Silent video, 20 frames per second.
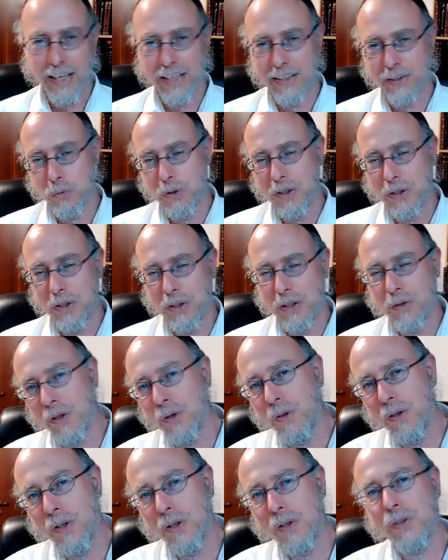as we
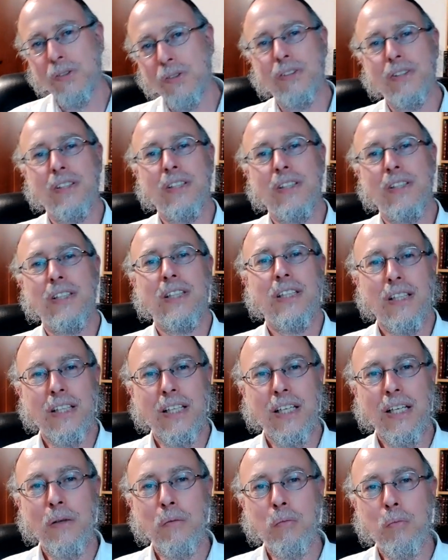grow old,
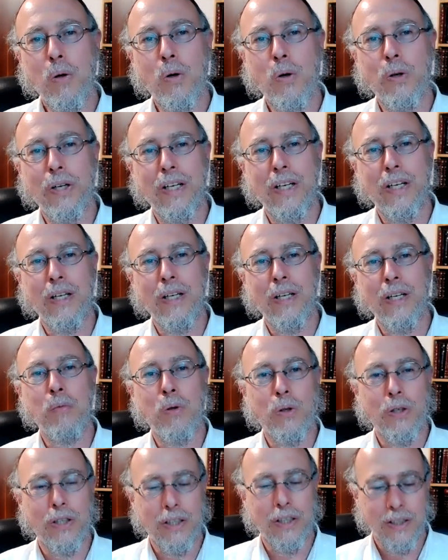lean more and
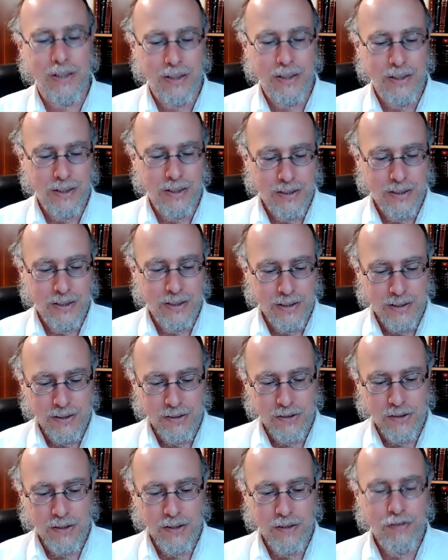more
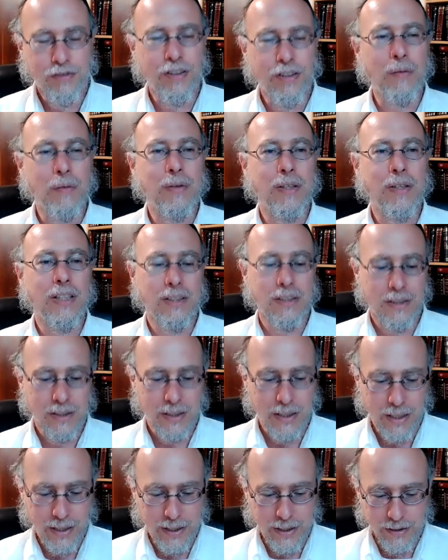to the feminine
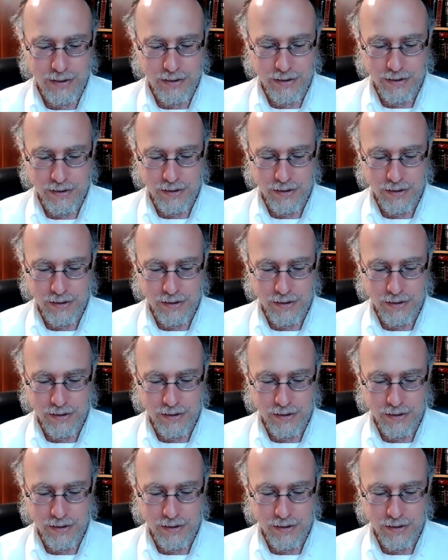side,